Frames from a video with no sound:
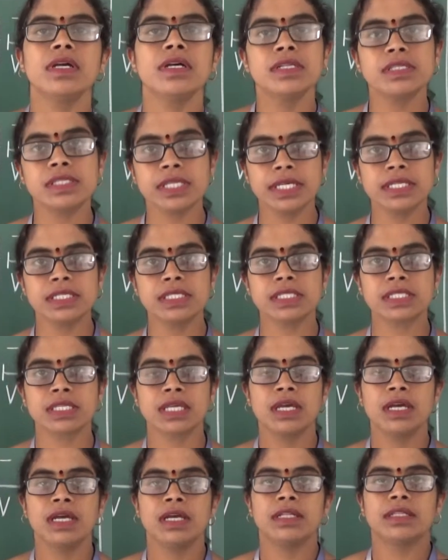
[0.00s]
Since
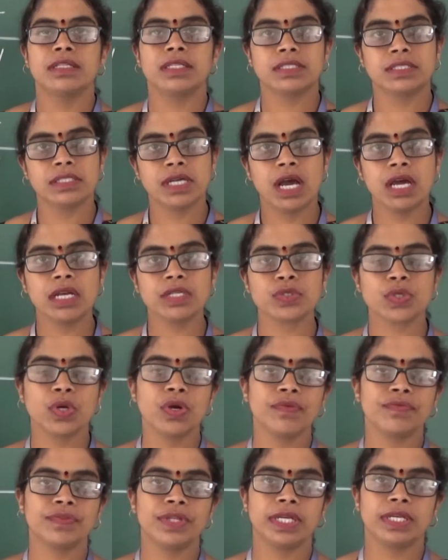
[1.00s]
the charge
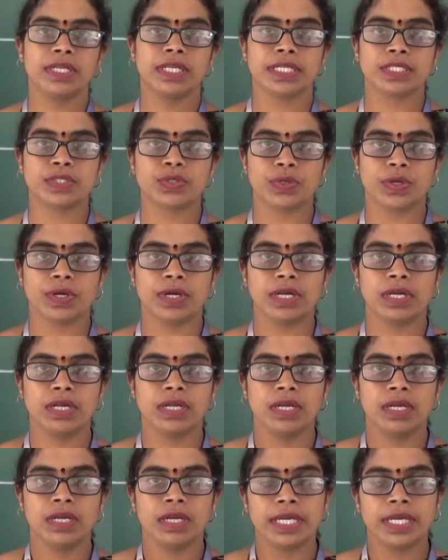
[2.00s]
of the electron